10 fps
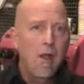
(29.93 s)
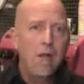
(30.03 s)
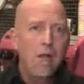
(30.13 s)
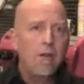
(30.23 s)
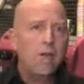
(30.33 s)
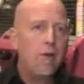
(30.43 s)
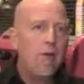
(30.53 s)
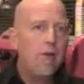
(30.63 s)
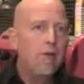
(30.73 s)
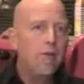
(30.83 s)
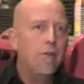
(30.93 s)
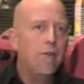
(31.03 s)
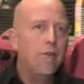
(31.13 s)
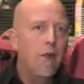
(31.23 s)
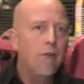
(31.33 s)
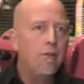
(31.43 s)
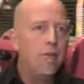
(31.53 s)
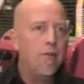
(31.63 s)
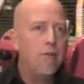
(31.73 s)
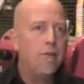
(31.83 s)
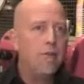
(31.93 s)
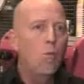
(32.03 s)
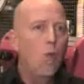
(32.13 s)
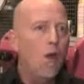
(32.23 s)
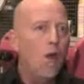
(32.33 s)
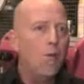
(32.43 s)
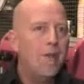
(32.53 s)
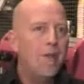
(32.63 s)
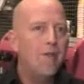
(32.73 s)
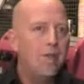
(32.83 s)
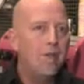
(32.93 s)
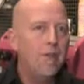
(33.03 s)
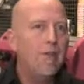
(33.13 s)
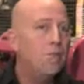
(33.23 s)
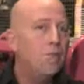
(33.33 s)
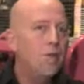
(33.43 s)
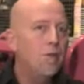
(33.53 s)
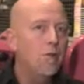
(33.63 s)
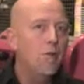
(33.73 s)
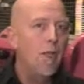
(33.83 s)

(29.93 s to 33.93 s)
And I'll get straight into the science as to why we steam milk